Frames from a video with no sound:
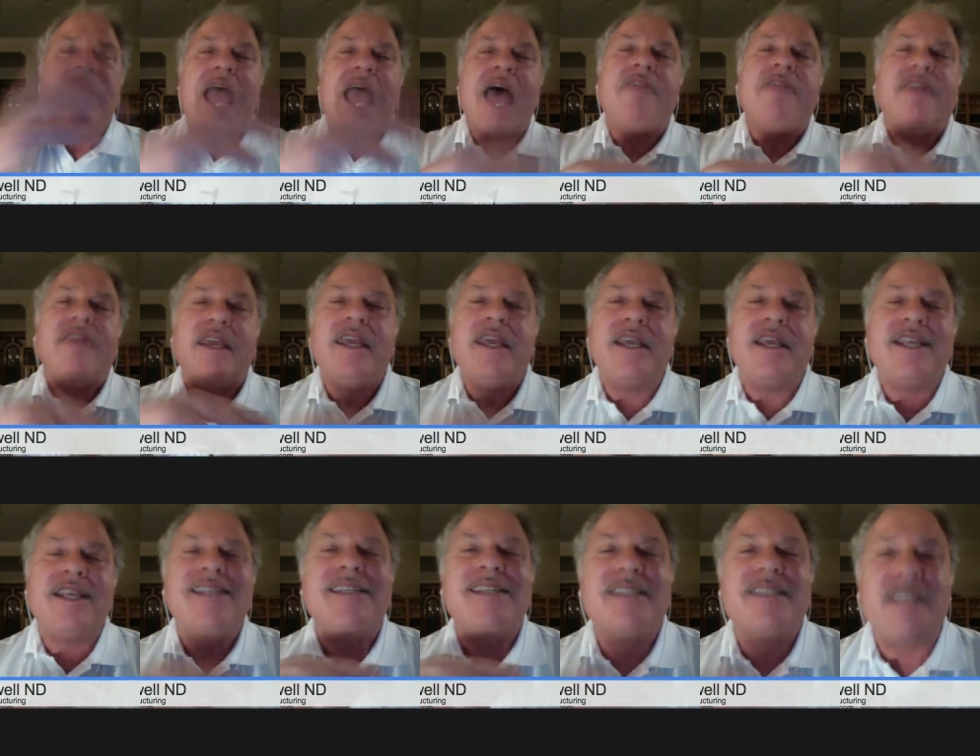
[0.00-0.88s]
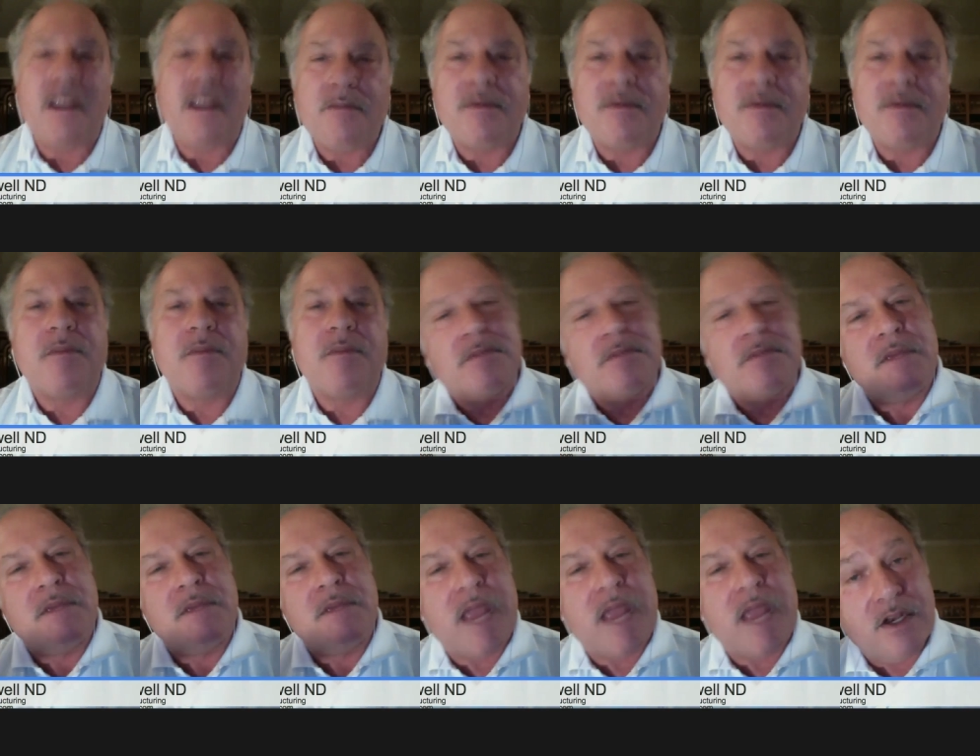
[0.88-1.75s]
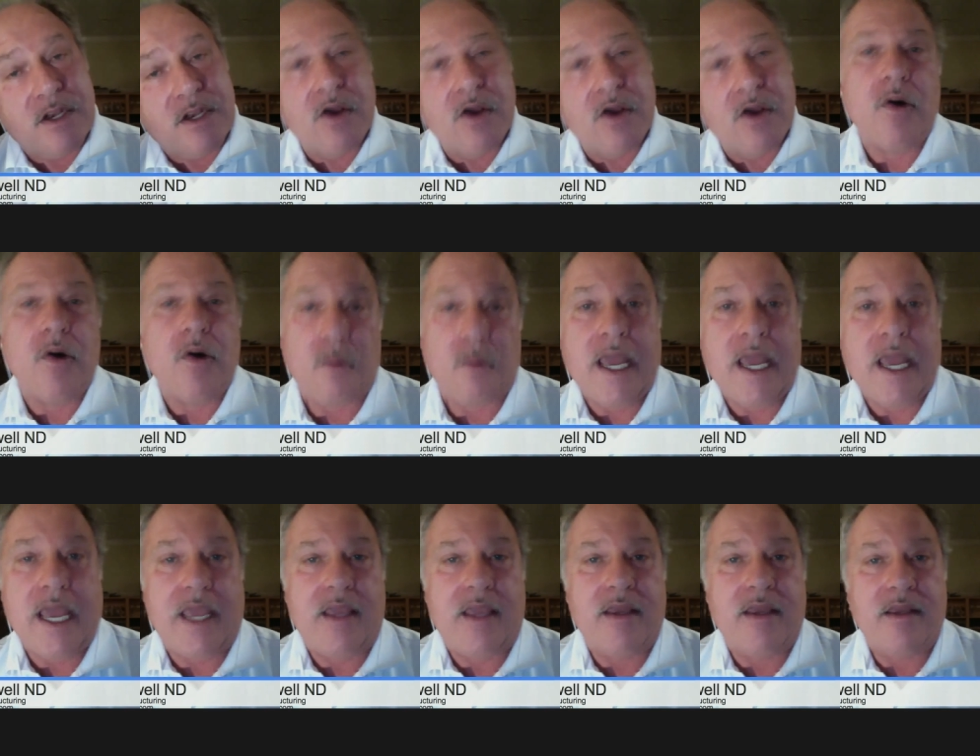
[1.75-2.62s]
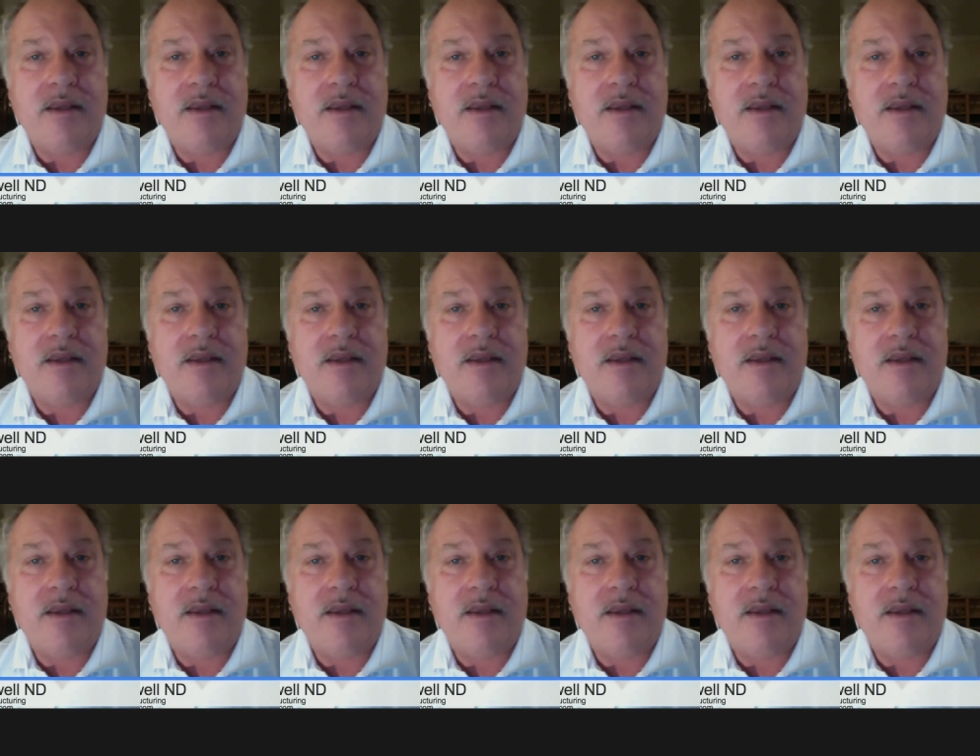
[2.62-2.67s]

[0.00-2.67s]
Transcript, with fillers: having his symptoms be made to go away.